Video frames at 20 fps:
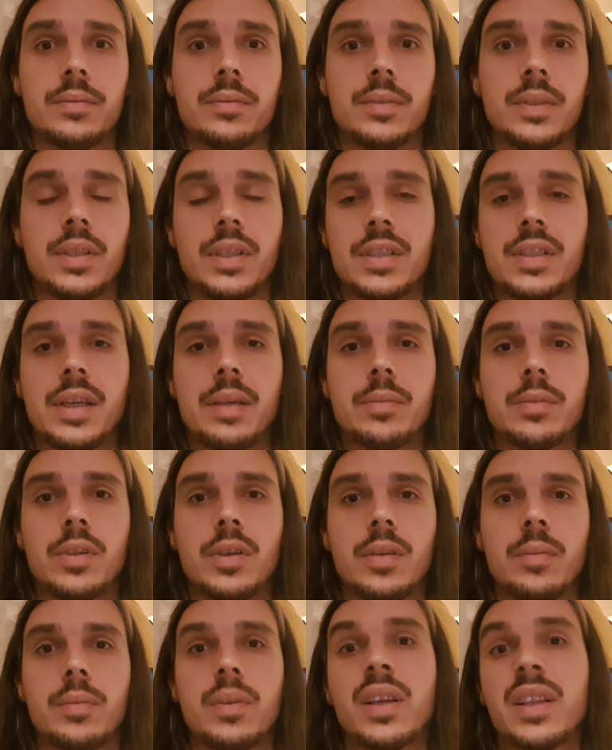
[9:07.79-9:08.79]
at the same time,
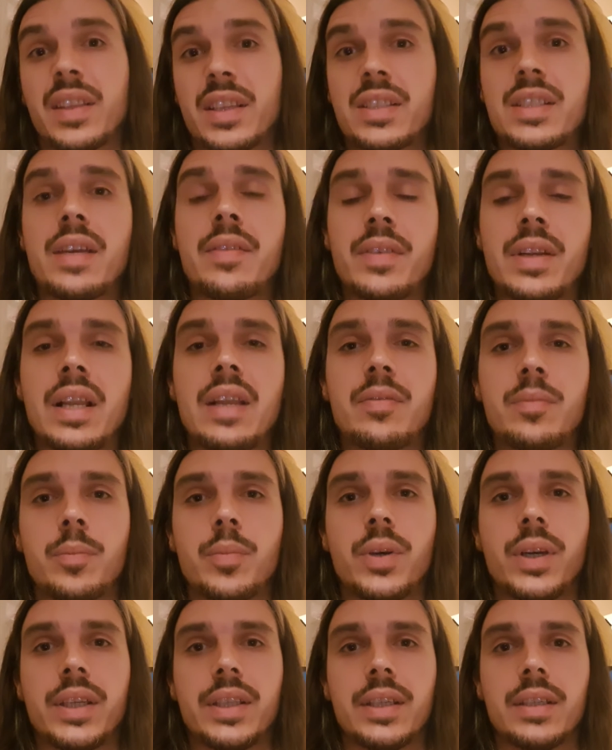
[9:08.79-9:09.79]
like the 7-11
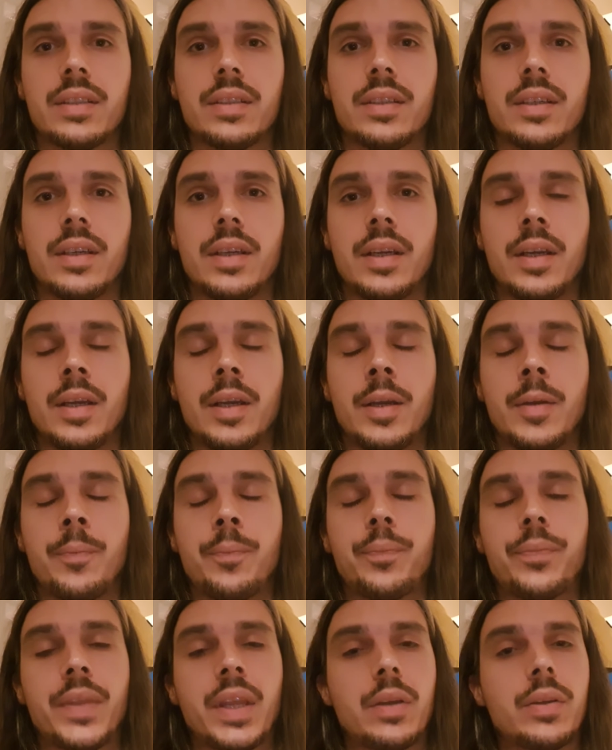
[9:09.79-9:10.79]
breathing.
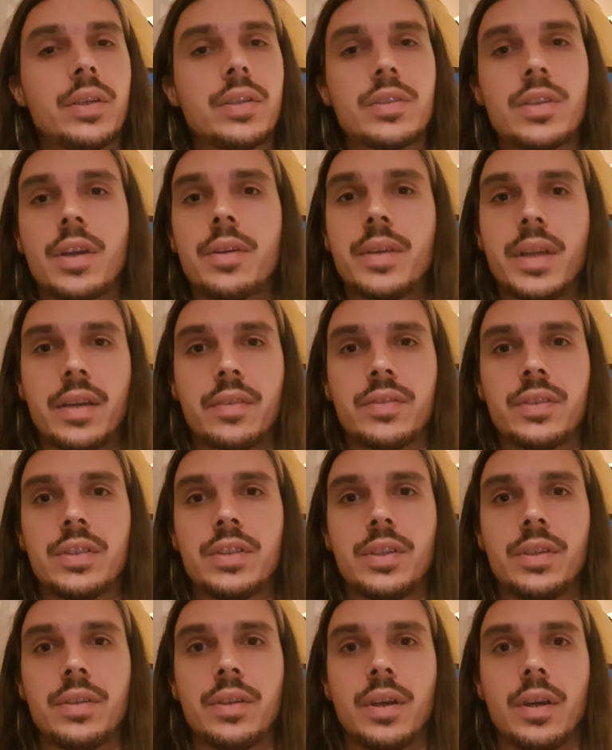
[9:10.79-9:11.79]
Now, you don't have to
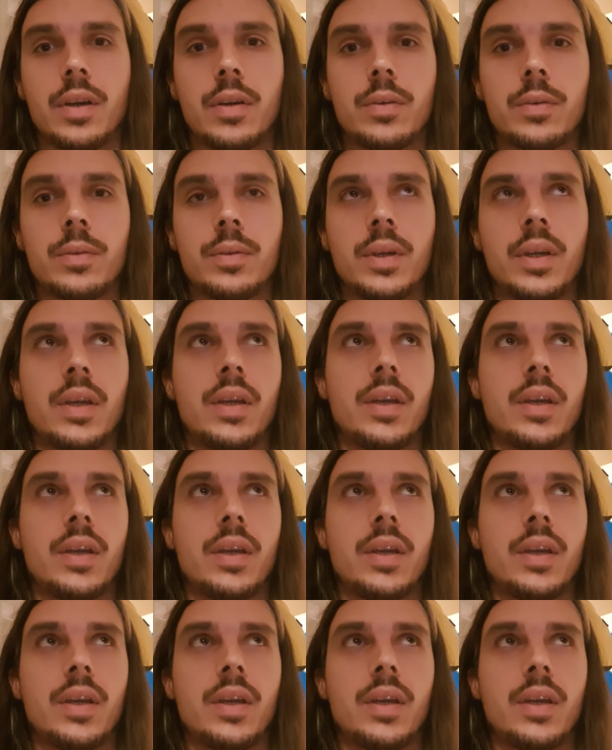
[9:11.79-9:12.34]
do the whole